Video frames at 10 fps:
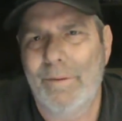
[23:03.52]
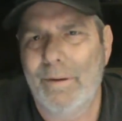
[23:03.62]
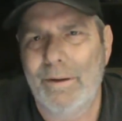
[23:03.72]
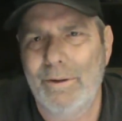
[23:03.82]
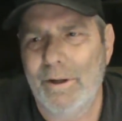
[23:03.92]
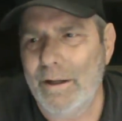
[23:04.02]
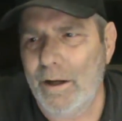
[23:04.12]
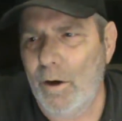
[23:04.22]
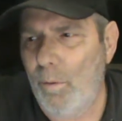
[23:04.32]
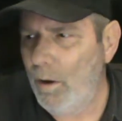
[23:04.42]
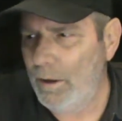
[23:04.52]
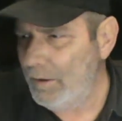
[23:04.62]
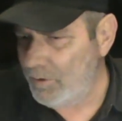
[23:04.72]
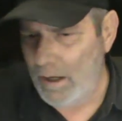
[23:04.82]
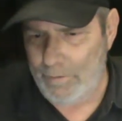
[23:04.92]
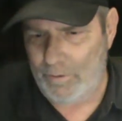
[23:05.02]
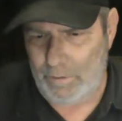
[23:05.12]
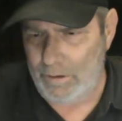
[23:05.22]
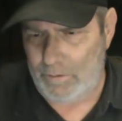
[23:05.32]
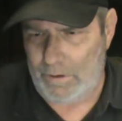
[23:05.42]
you're going to go, well, that's not
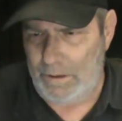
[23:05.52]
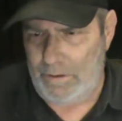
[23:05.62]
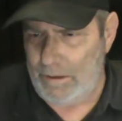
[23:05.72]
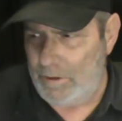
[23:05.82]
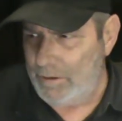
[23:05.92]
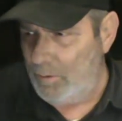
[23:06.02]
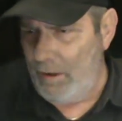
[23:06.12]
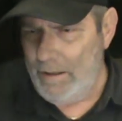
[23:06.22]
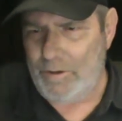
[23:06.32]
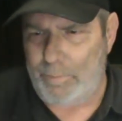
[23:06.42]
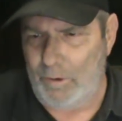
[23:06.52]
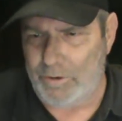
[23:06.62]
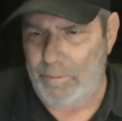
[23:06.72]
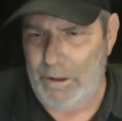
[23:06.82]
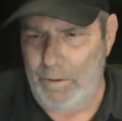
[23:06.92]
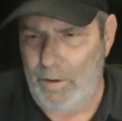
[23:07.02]
the way it's supposed to be.